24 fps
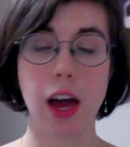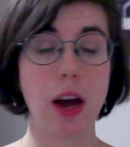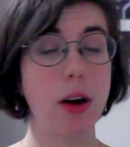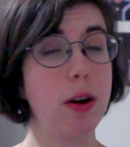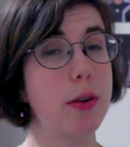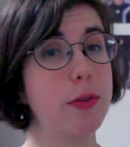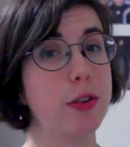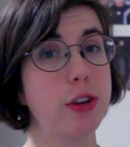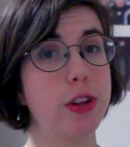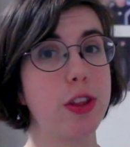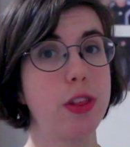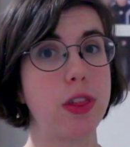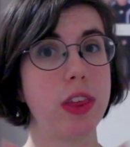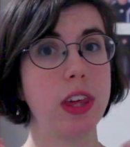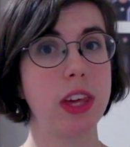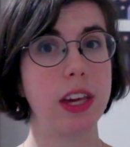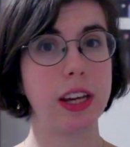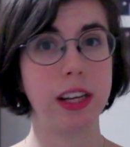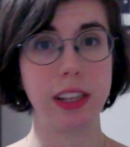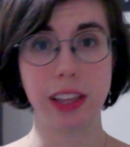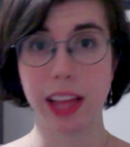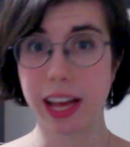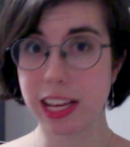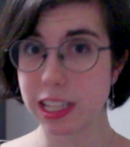However,
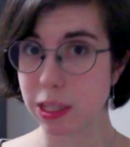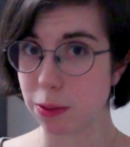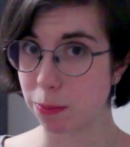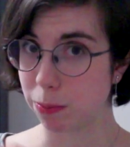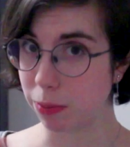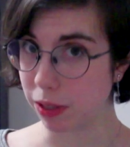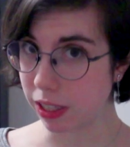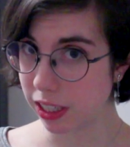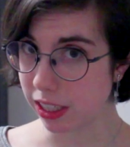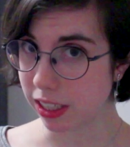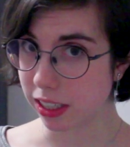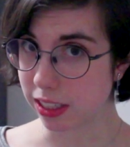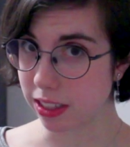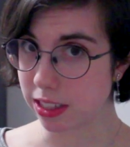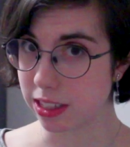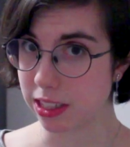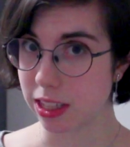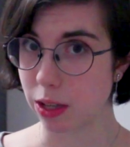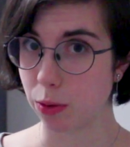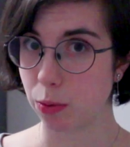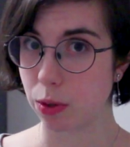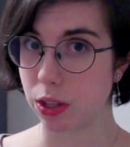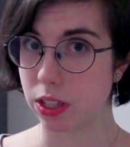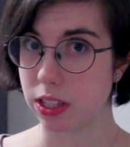the glass beads
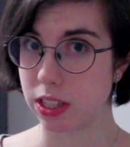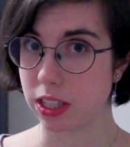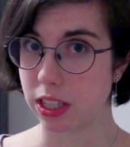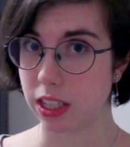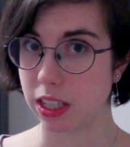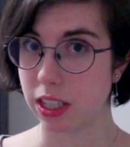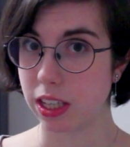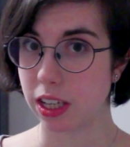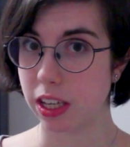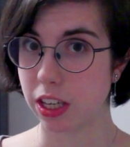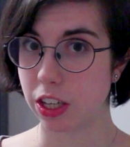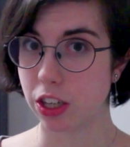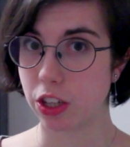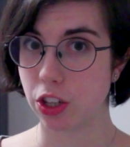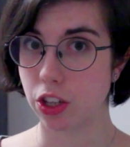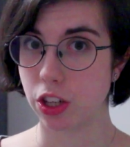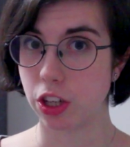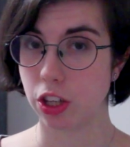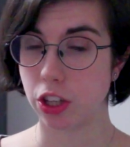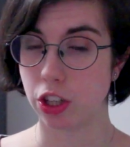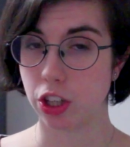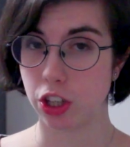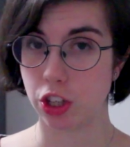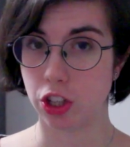that we see in
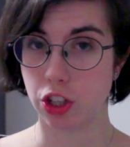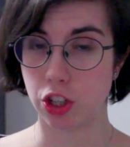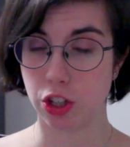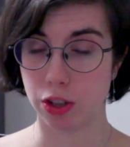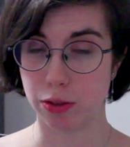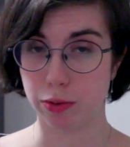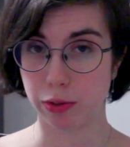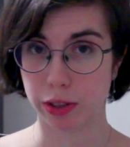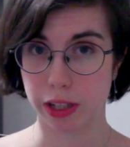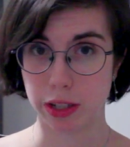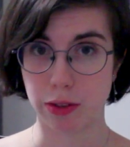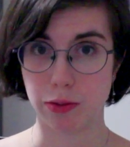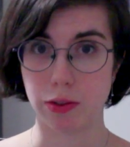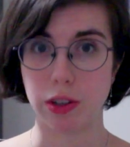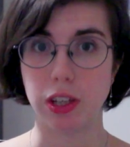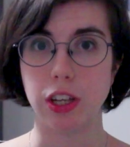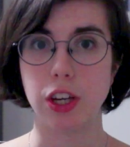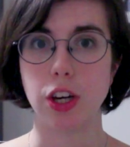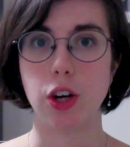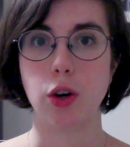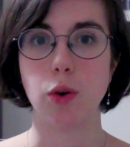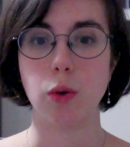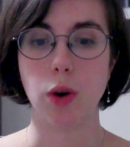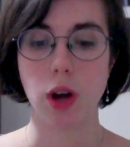the G-Friend
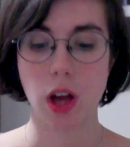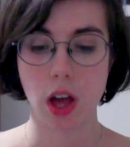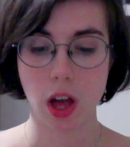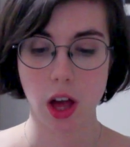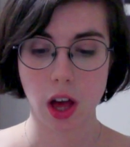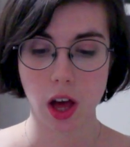video